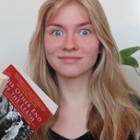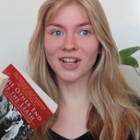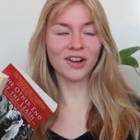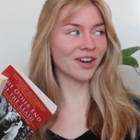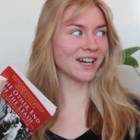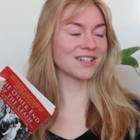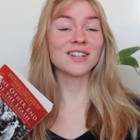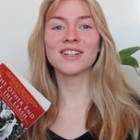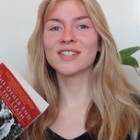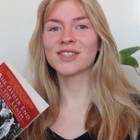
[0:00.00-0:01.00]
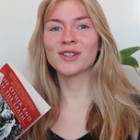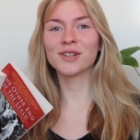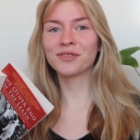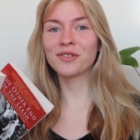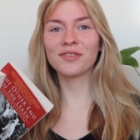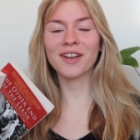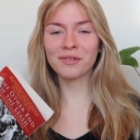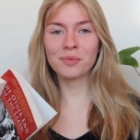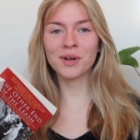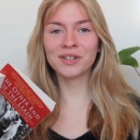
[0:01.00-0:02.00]
Alright, so if you've
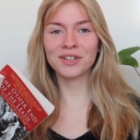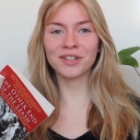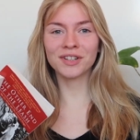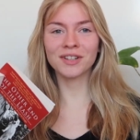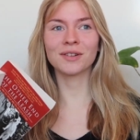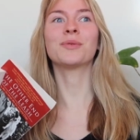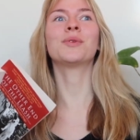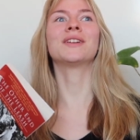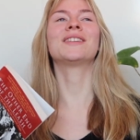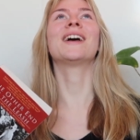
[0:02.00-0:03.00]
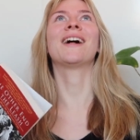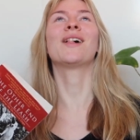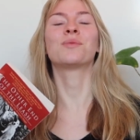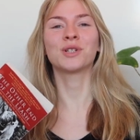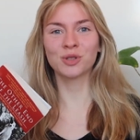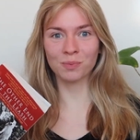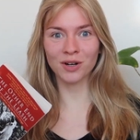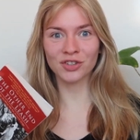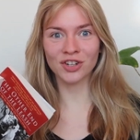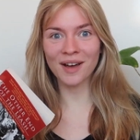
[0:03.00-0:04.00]
ever wondered what the hell, which
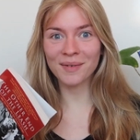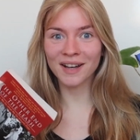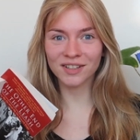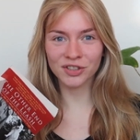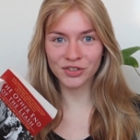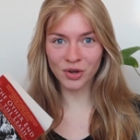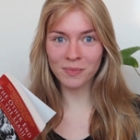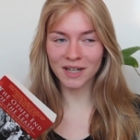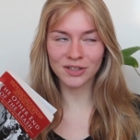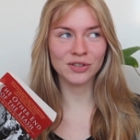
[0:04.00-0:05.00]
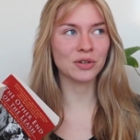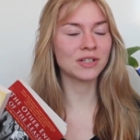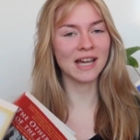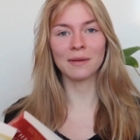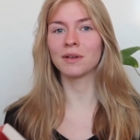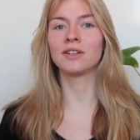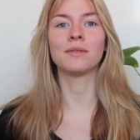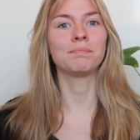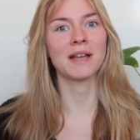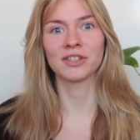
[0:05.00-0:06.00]
book should I buy, there's so many, so you type in
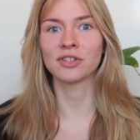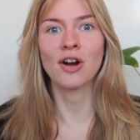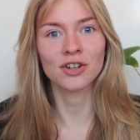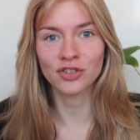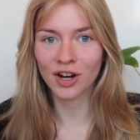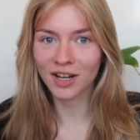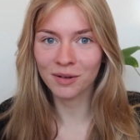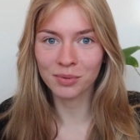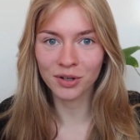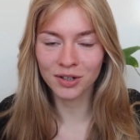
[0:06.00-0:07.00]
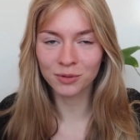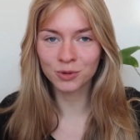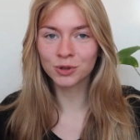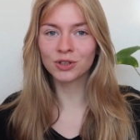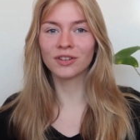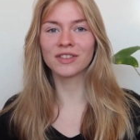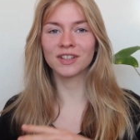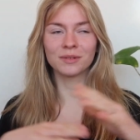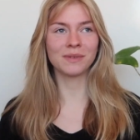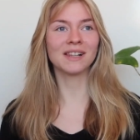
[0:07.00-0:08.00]
best dog training book in Google and
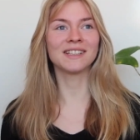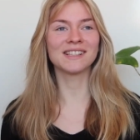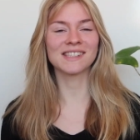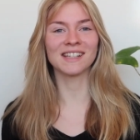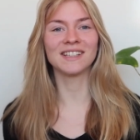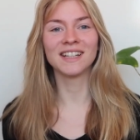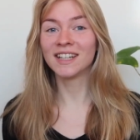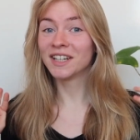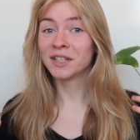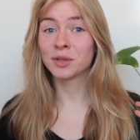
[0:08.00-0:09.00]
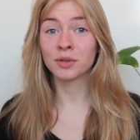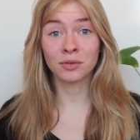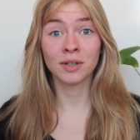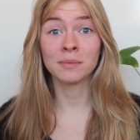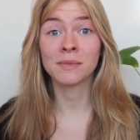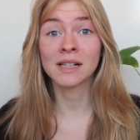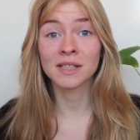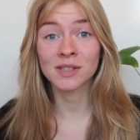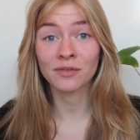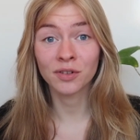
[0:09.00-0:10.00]
there are millions, and you read
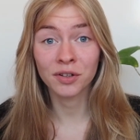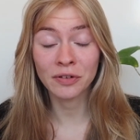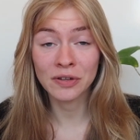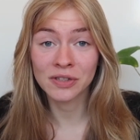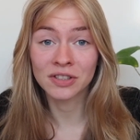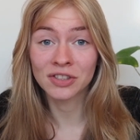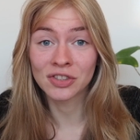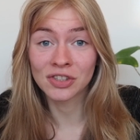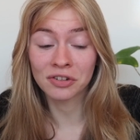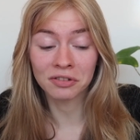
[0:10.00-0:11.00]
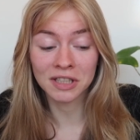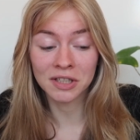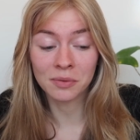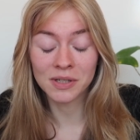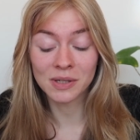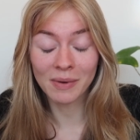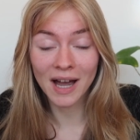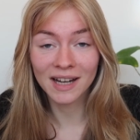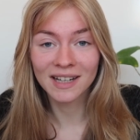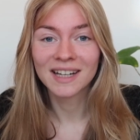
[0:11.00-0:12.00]
millions of reviews and you just don't really know what to
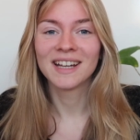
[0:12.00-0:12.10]
buy.